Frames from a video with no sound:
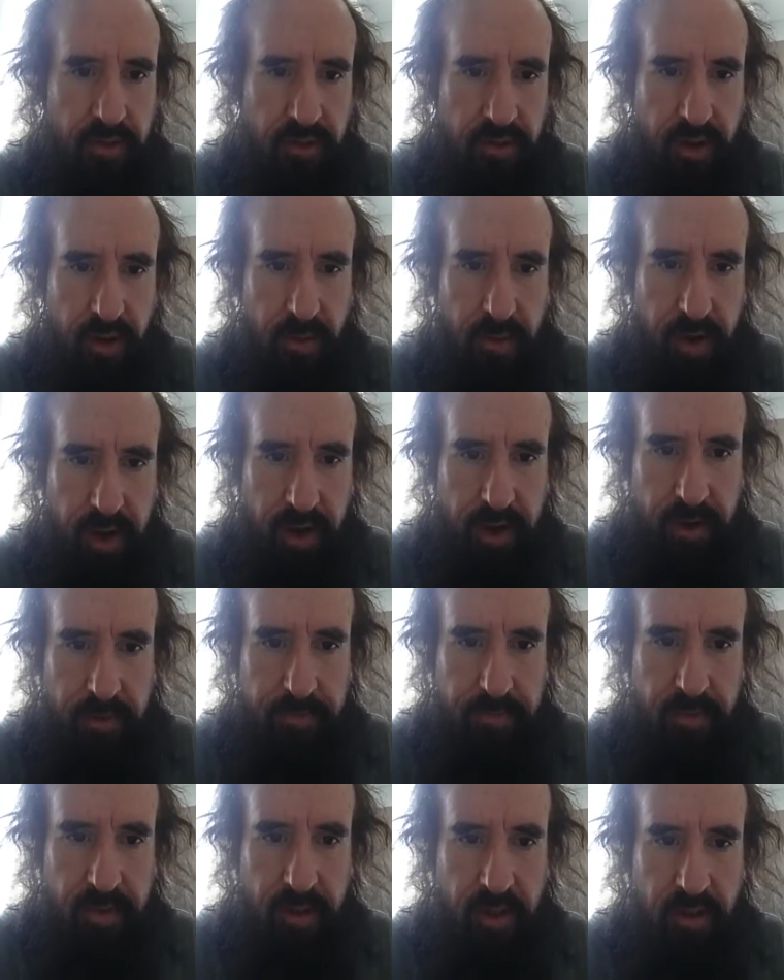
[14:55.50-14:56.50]
So
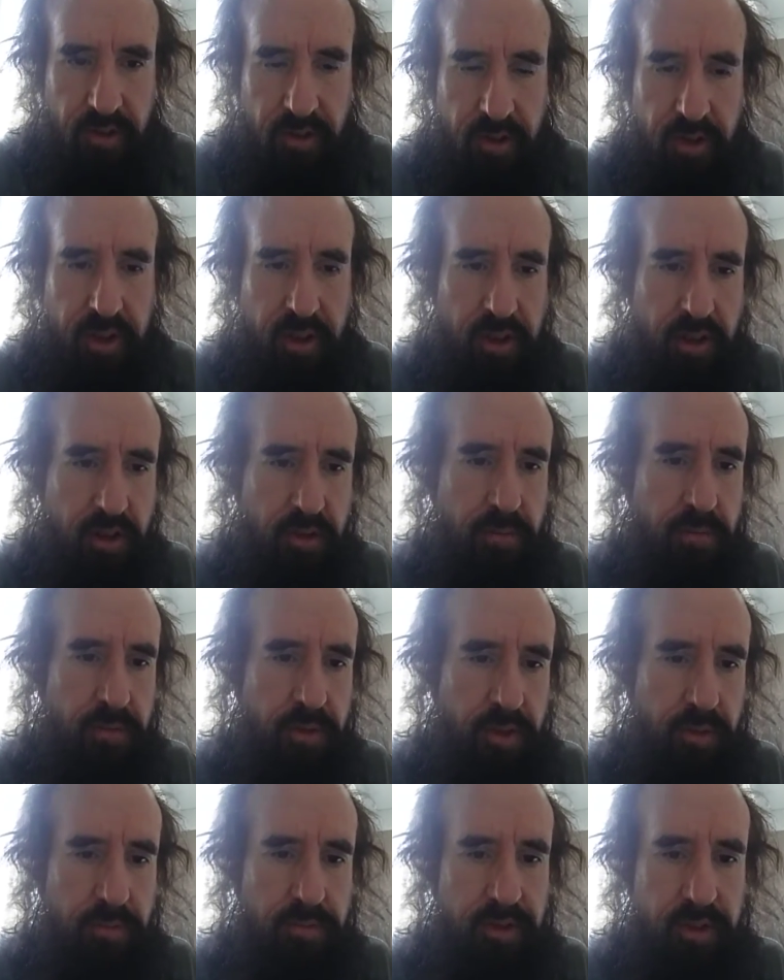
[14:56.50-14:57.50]
then
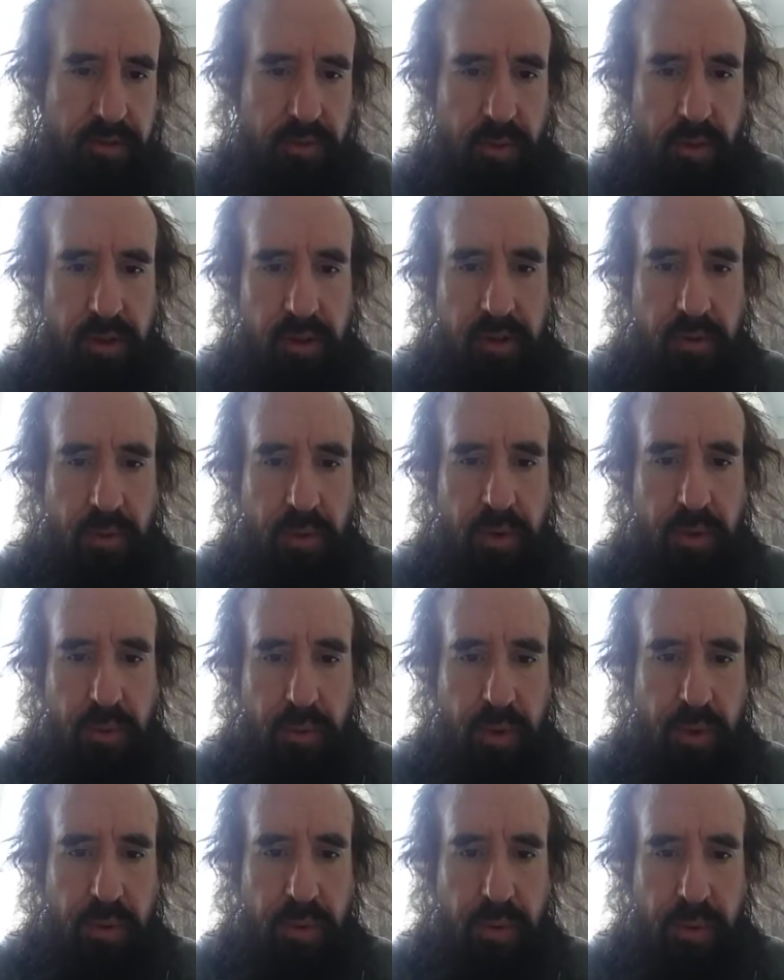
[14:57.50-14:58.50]
Hume says, well, what
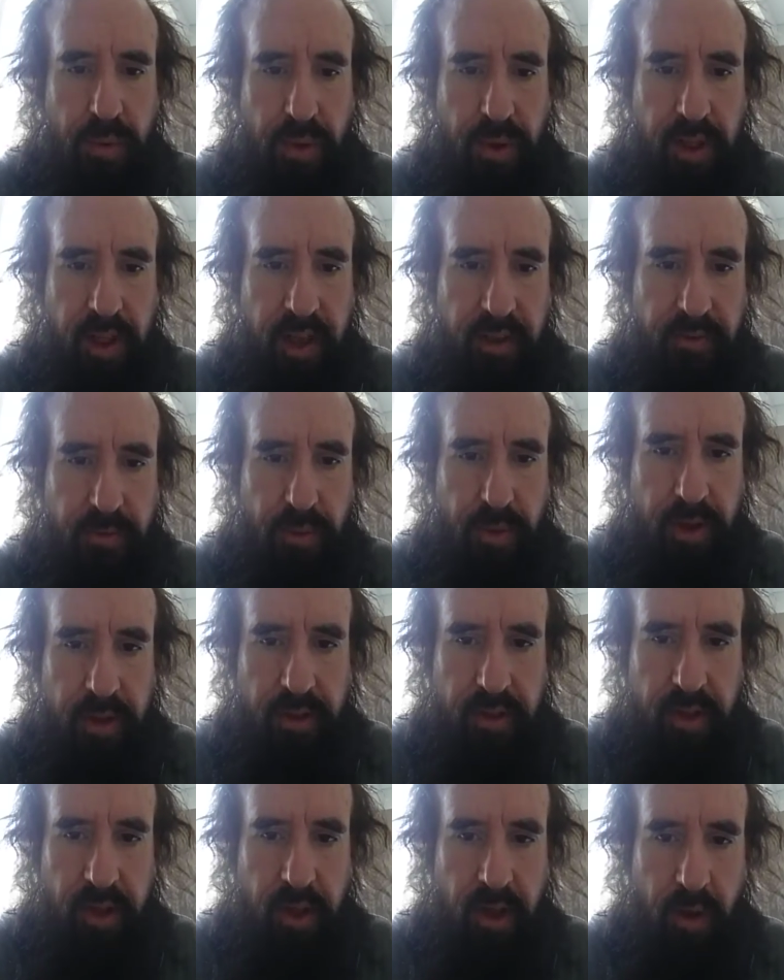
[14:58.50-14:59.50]
are we left with?
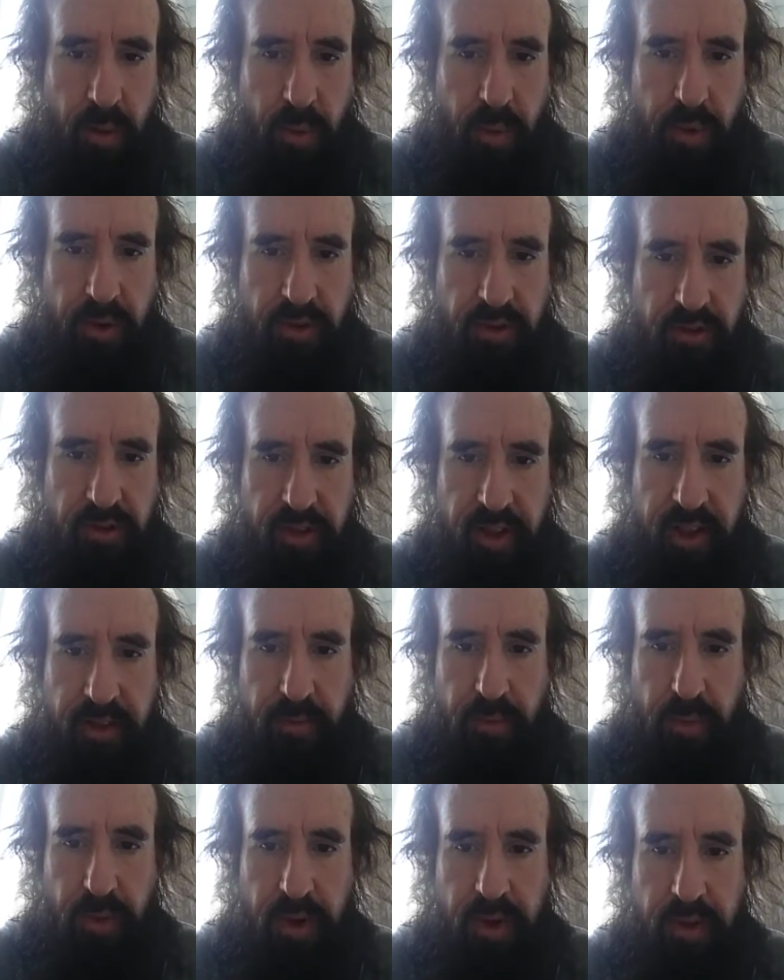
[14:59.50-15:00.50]
or just
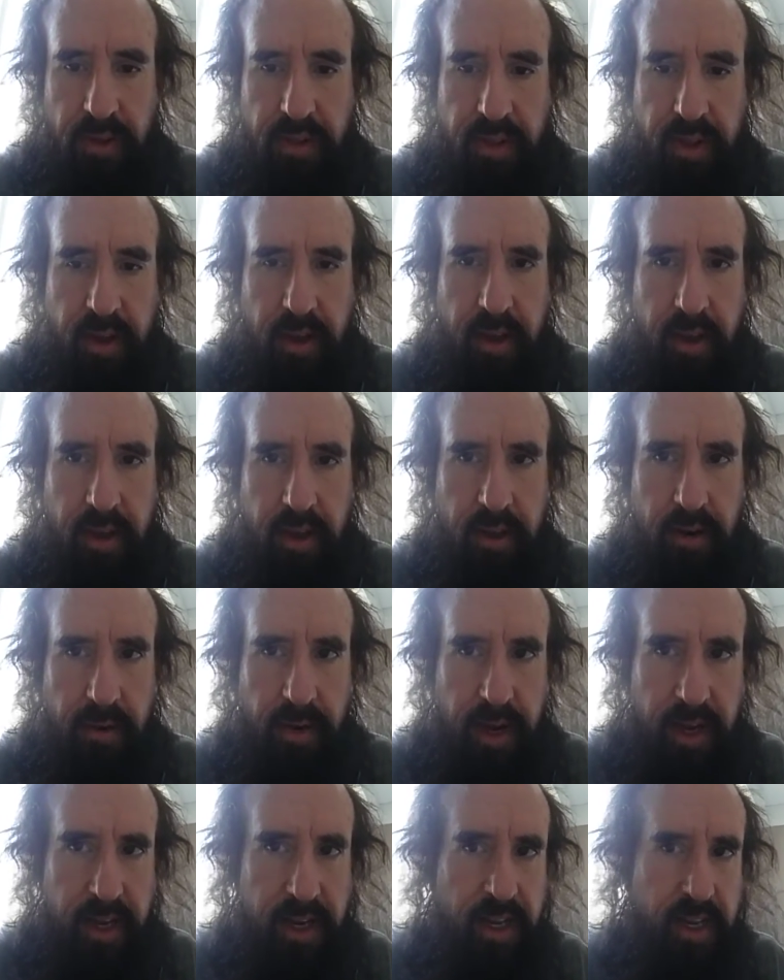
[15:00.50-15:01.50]
left with
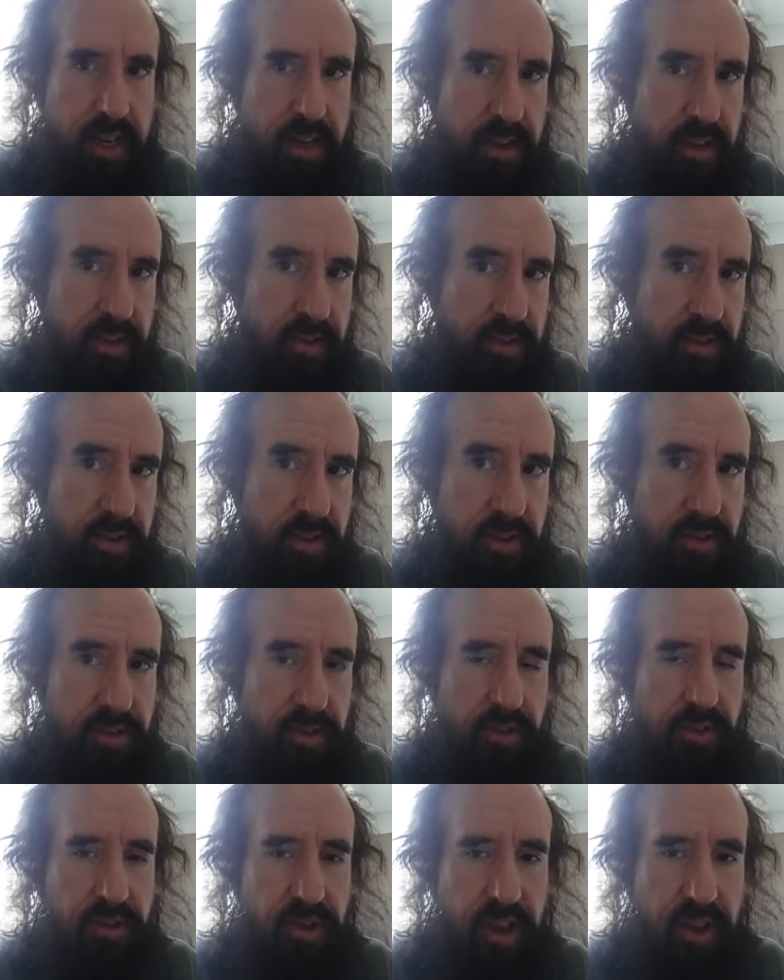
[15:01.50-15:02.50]
ideas and the
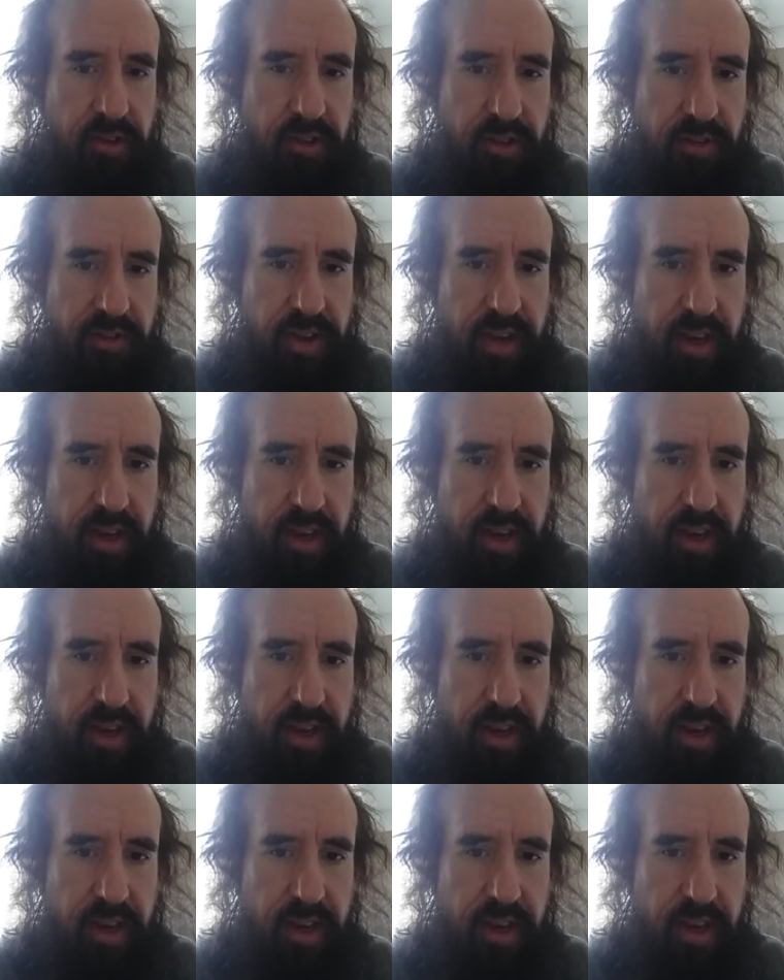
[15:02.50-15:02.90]
association of